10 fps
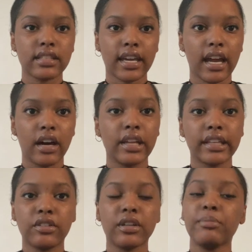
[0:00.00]
account,
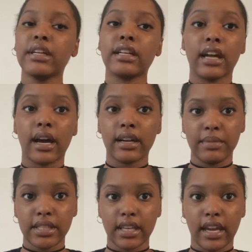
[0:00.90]
like you can be an
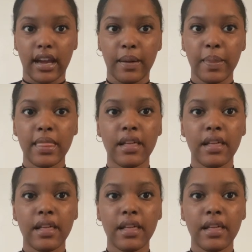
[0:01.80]
anonymous account